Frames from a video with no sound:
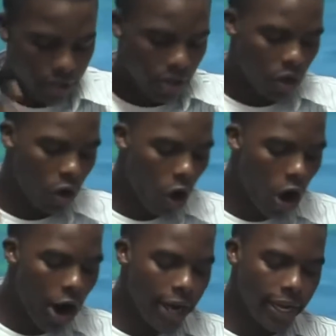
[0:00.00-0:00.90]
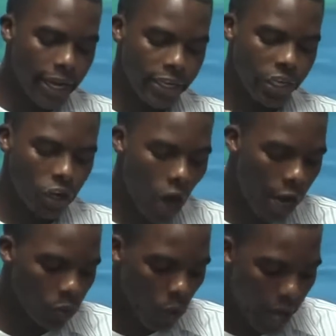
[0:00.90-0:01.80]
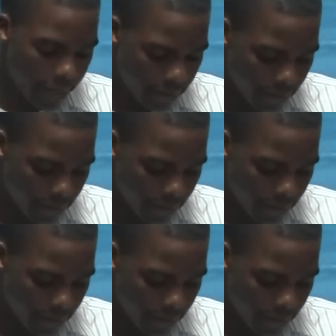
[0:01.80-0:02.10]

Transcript: the Lord is not what?